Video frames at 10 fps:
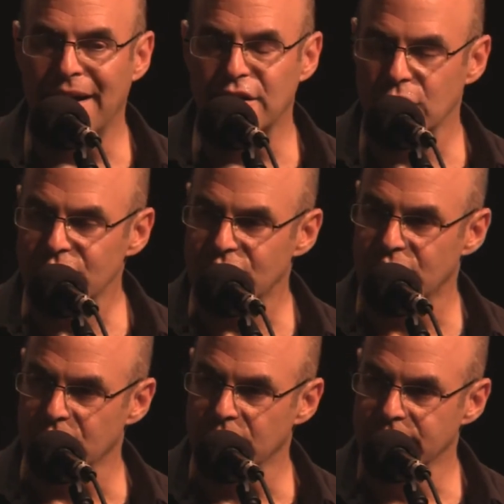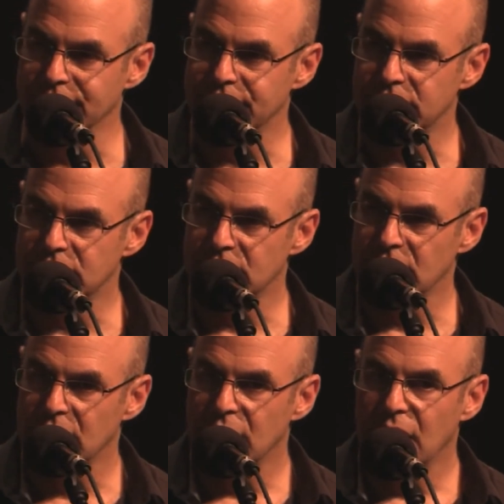used to,
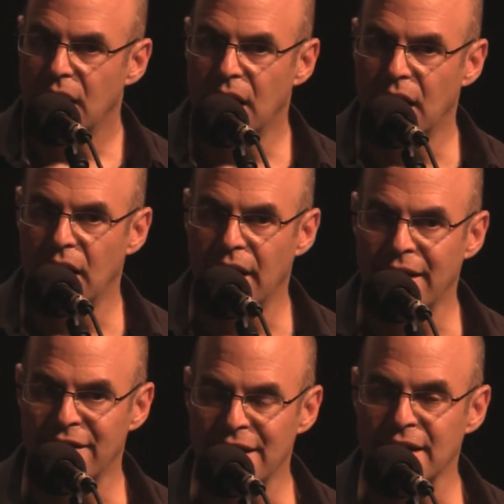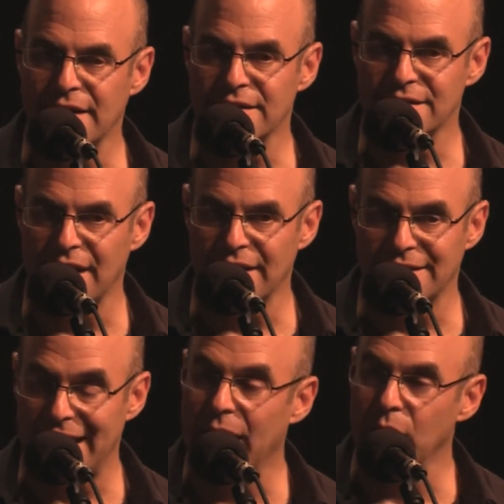and then I decided
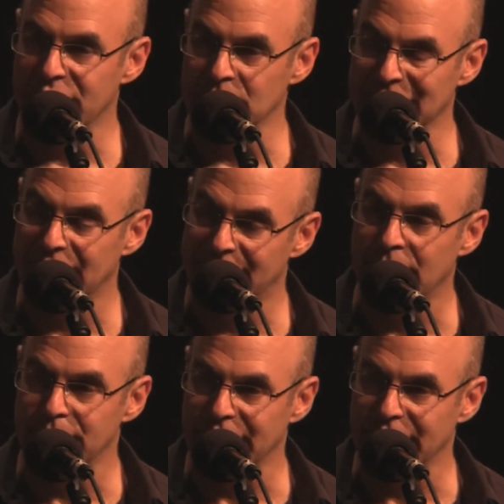to hell with them, let them be